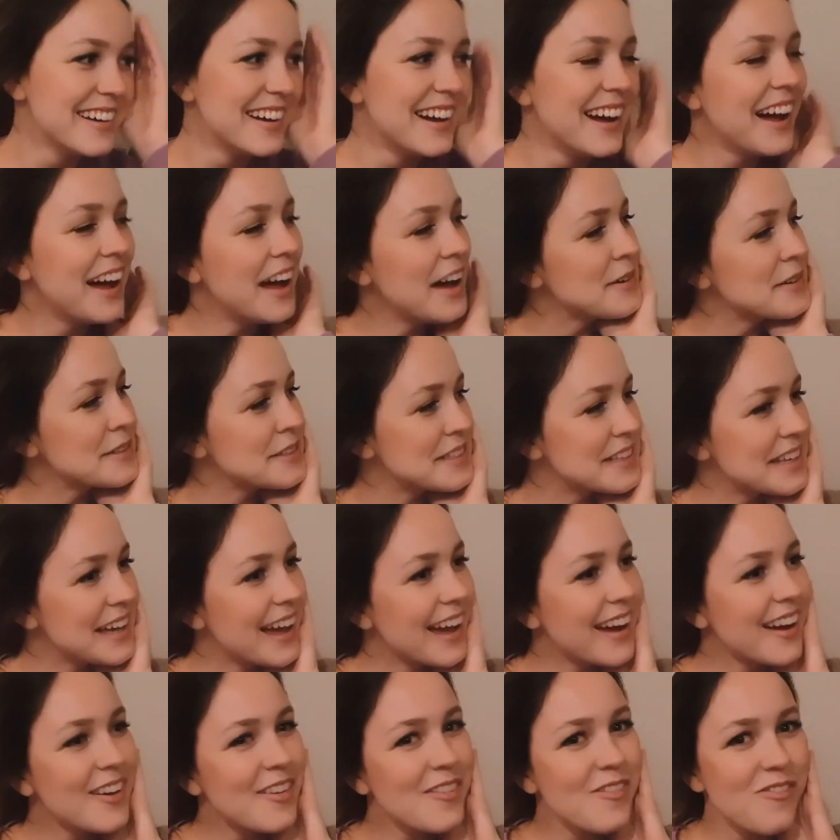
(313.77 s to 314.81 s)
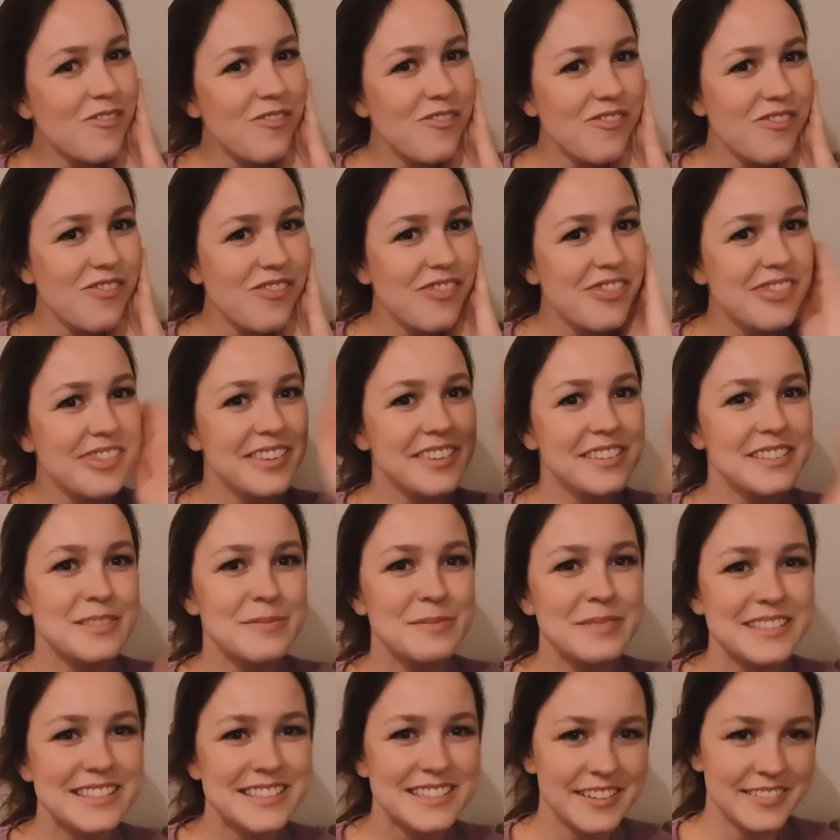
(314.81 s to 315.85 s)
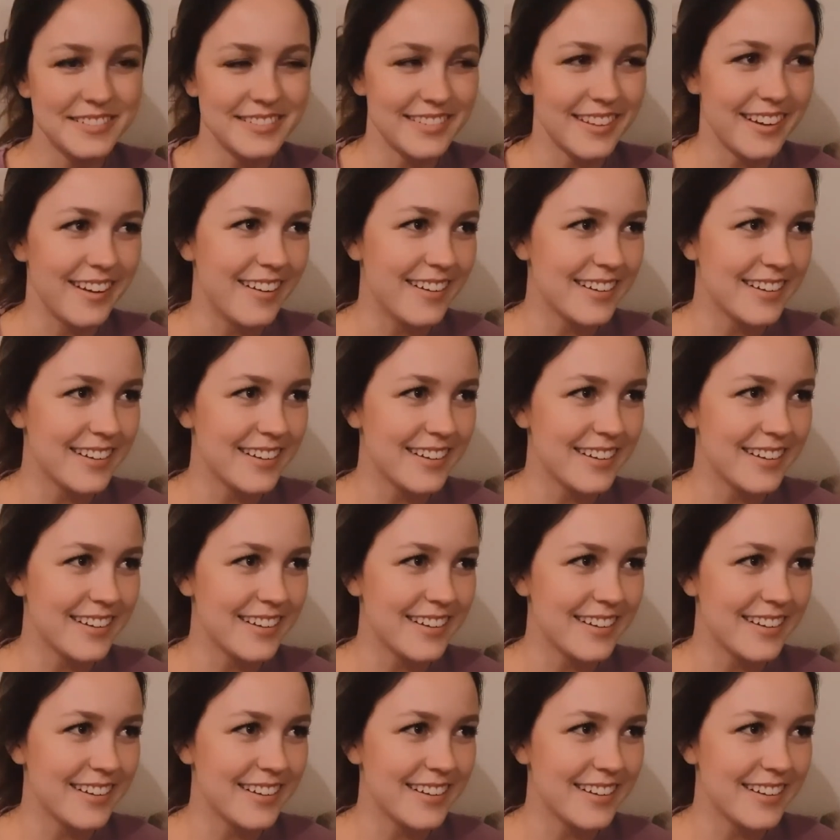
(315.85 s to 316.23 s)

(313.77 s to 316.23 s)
I was like, oh, it's been so long